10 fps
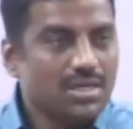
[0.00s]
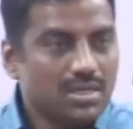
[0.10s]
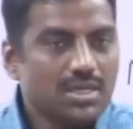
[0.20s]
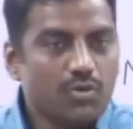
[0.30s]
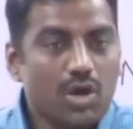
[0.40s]

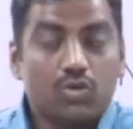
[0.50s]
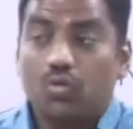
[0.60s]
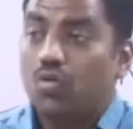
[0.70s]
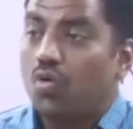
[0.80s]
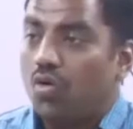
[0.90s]
You have to
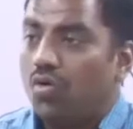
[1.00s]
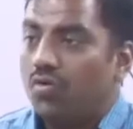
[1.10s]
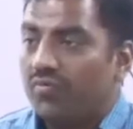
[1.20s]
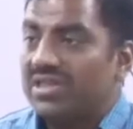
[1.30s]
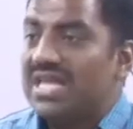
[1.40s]
go
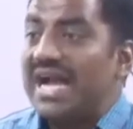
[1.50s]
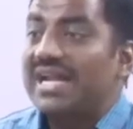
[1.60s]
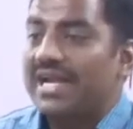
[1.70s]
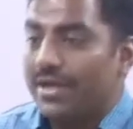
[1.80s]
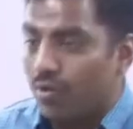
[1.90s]
with that
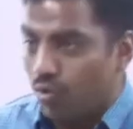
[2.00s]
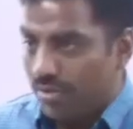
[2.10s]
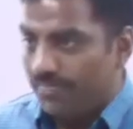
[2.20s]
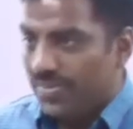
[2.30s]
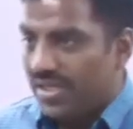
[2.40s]
attitude,
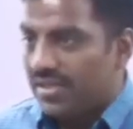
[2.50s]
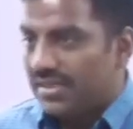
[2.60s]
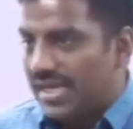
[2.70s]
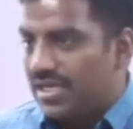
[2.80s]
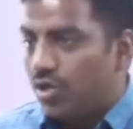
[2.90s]

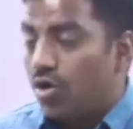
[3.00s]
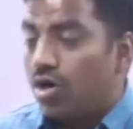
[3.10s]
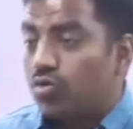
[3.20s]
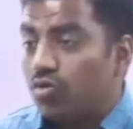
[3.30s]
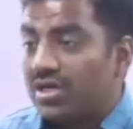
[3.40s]
that you
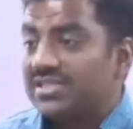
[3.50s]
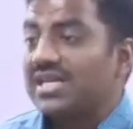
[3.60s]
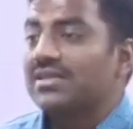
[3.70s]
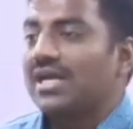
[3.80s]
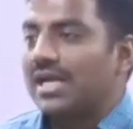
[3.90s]
have to
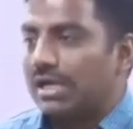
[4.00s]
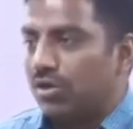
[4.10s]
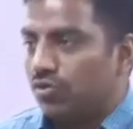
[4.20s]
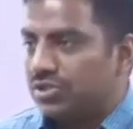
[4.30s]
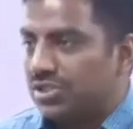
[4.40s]
reject the
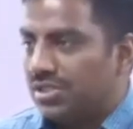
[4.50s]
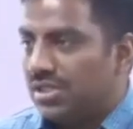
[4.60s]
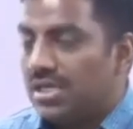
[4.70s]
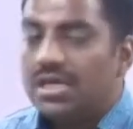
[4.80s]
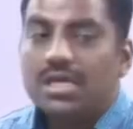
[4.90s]
conclusion.
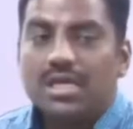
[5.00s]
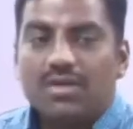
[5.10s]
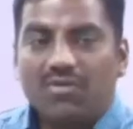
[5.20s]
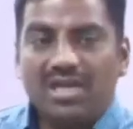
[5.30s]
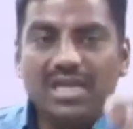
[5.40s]

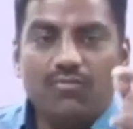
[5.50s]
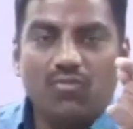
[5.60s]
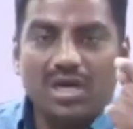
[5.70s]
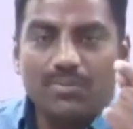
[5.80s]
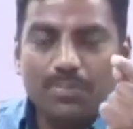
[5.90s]
Even in
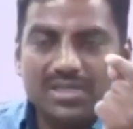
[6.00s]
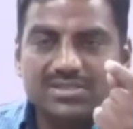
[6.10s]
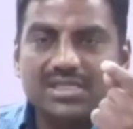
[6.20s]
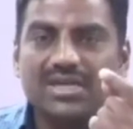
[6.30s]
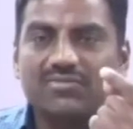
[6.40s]

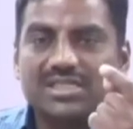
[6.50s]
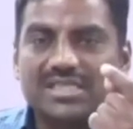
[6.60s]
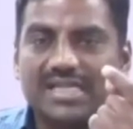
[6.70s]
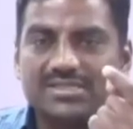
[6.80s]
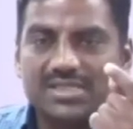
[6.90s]
1% of the
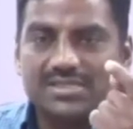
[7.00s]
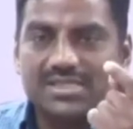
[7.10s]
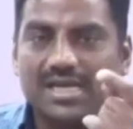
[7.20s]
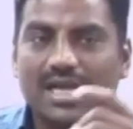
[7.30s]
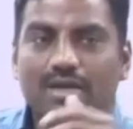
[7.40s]
chances
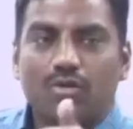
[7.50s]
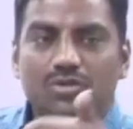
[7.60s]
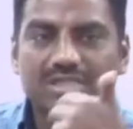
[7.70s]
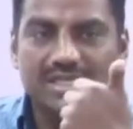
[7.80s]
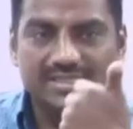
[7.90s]
the
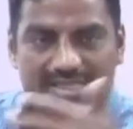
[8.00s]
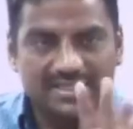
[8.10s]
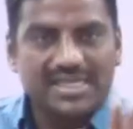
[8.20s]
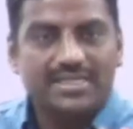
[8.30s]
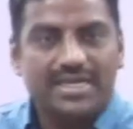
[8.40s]
conclusion is
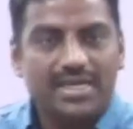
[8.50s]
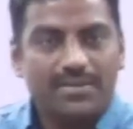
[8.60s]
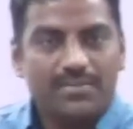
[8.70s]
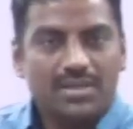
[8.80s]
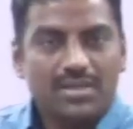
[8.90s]
rejected,
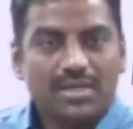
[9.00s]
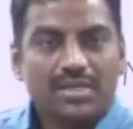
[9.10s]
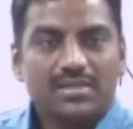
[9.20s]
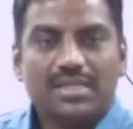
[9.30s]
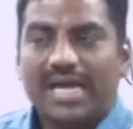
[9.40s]

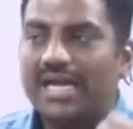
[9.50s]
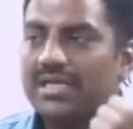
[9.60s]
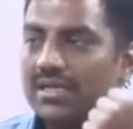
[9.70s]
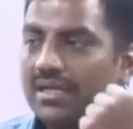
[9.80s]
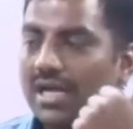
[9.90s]
that
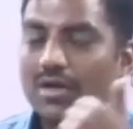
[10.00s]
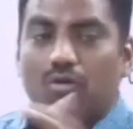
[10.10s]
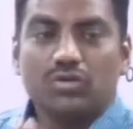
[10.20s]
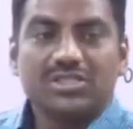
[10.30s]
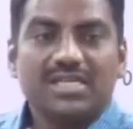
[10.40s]

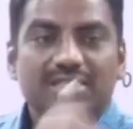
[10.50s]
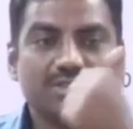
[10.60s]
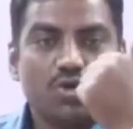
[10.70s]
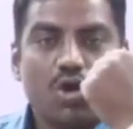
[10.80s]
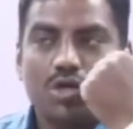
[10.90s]
conclusion is
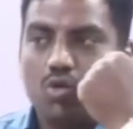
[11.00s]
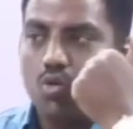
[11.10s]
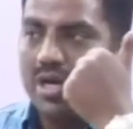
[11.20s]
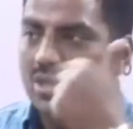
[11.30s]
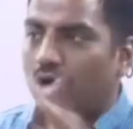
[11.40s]
not true
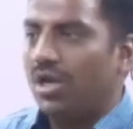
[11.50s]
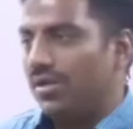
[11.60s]
at all.